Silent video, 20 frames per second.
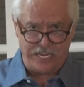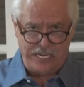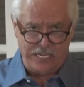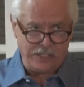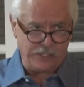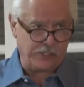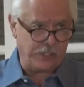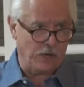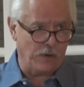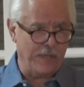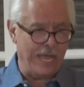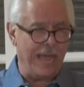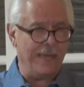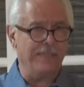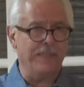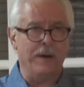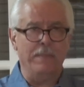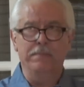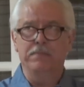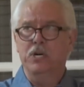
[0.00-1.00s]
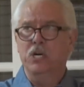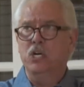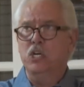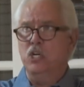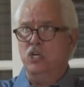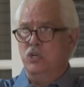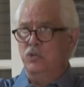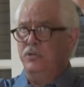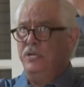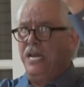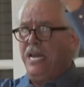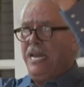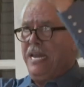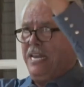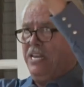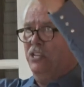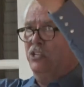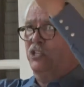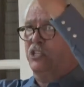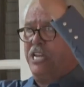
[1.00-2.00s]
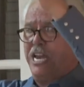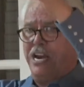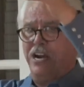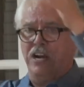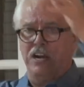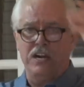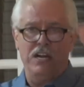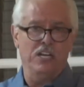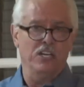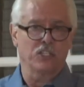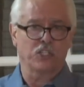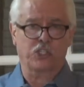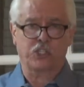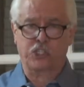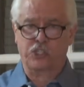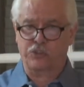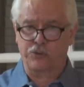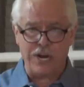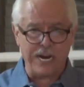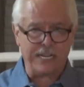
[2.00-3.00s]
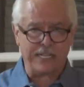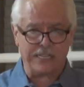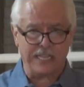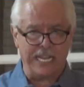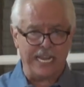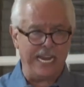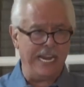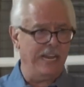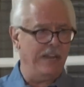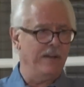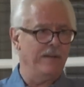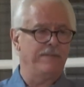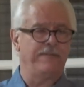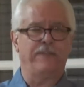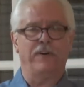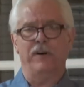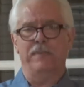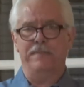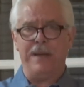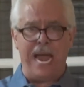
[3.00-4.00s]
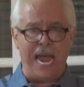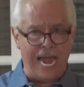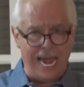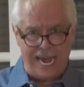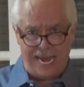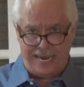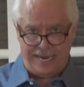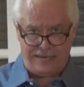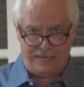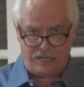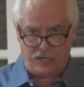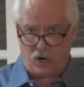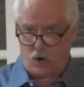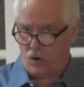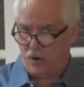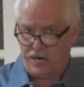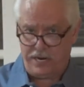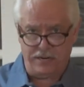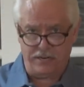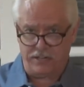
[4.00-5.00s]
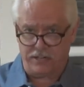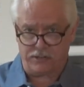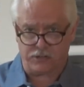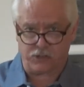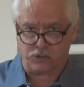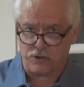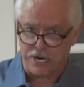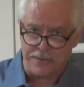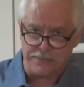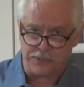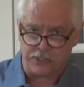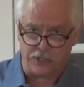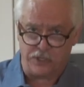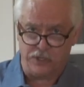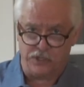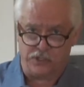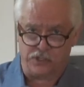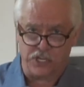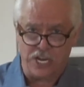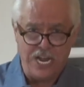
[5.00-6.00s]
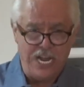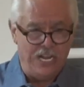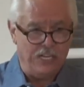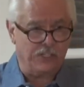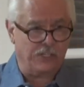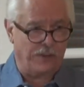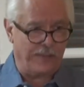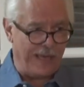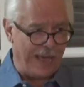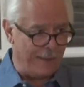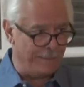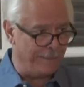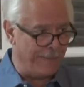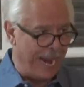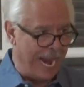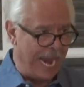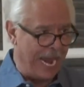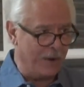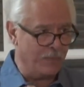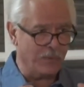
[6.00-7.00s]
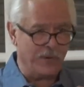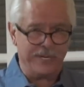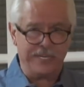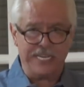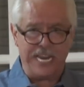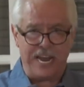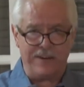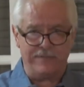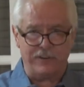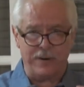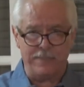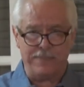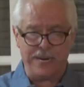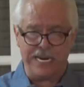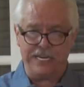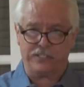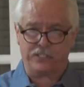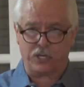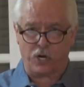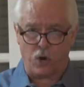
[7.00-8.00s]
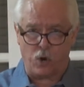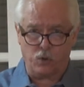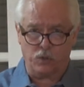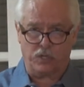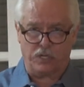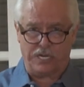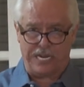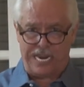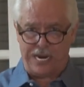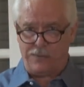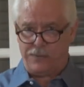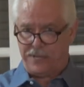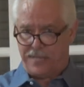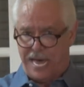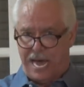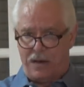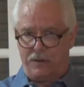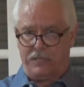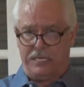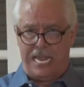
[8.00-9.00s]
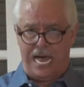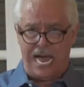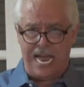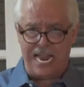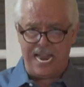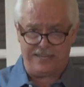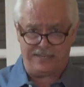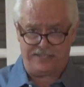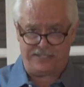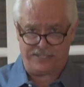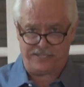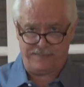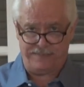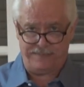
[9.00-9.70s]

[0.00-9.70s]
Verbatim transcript: So, and the moon is there strictly for man, according to the scriptures, so that man would never be totally without light.